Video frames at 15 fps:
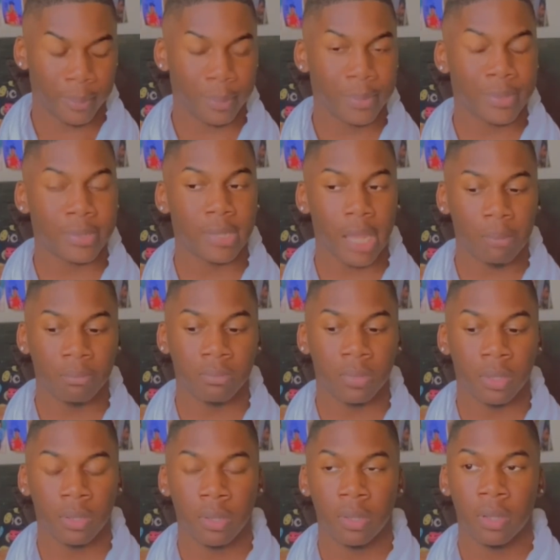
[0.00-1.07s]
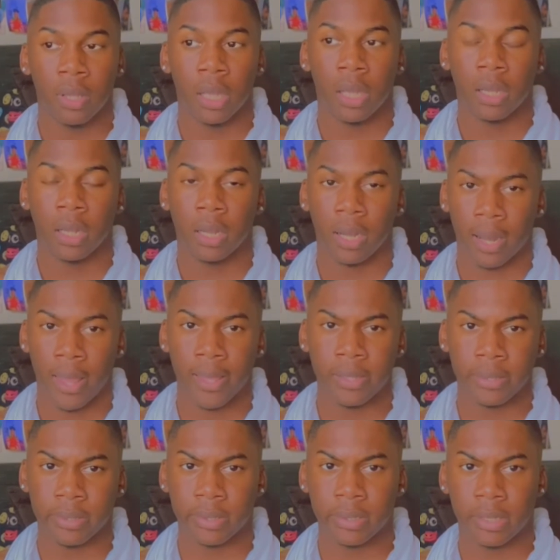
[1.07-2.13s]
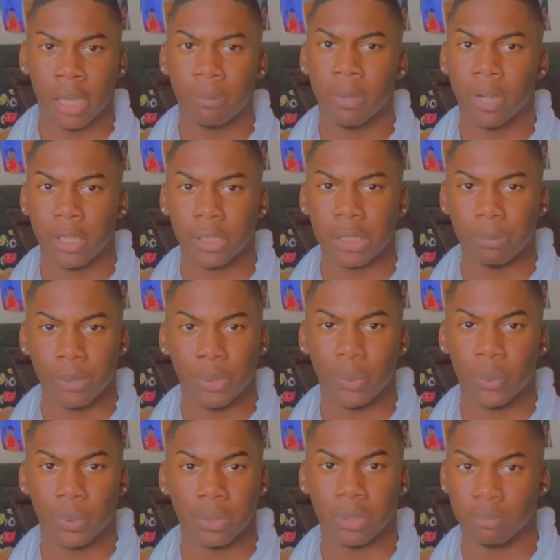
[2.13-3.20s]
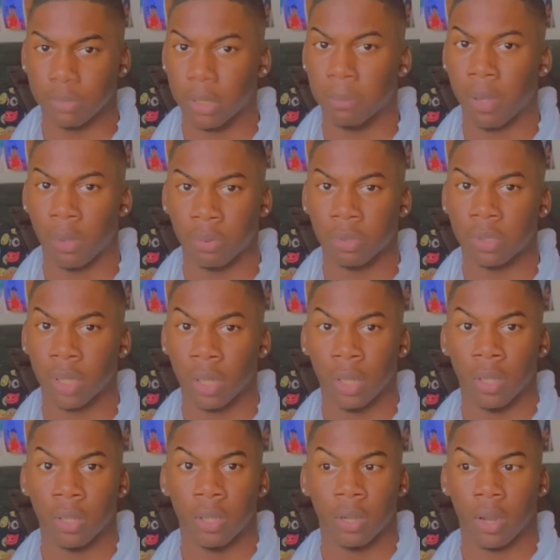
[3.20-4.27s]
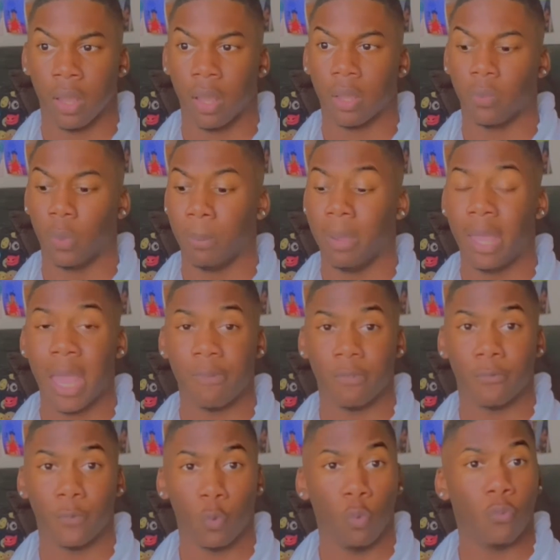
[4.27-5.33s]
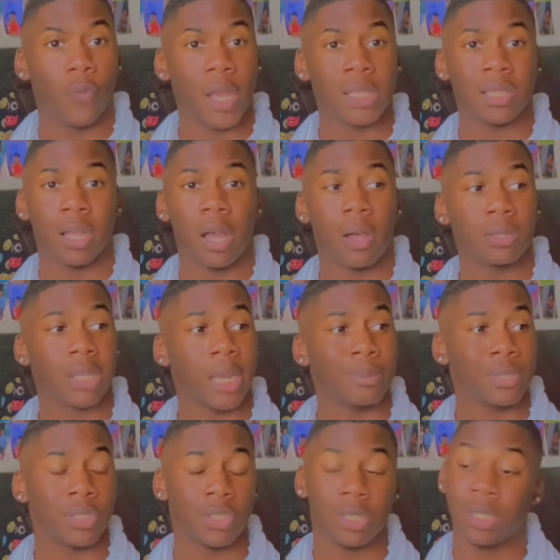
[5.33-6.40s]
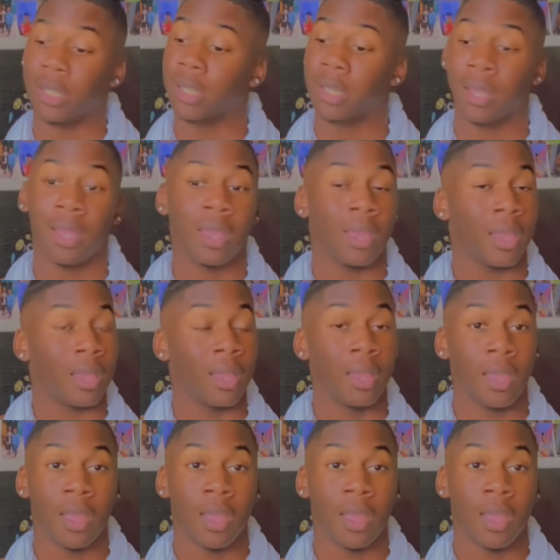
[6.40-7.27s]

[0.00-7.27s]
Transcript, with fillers: some class, some lunches be doing some the most. Like, we be having food fights and all types of shit.